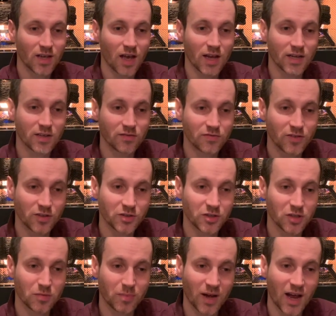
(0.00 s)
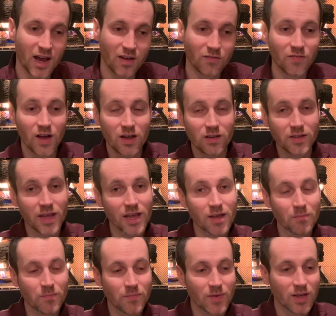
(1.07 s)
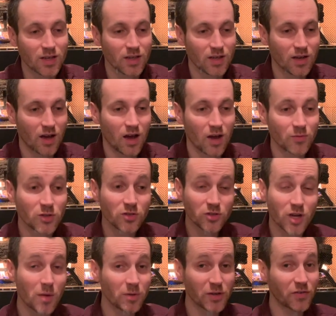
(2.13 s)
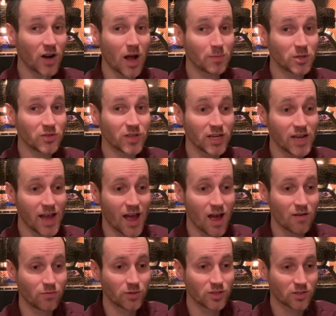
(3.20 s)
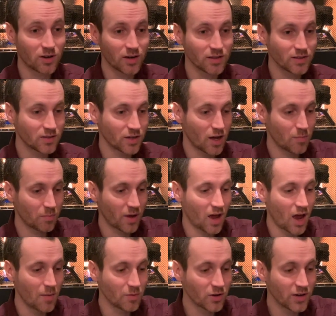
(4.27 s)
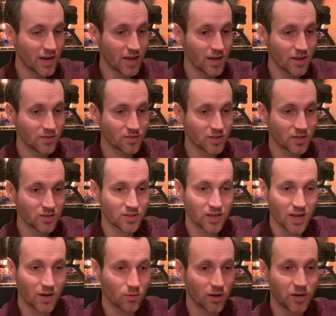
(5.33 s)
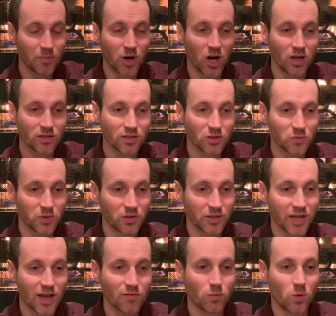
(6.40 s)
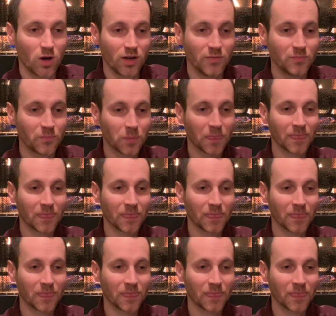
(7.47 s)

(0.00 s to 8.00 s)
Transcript: I can filter by a file name. So there's a couple different options that you have when starting this up. I'm going to just say run them all since we only have one.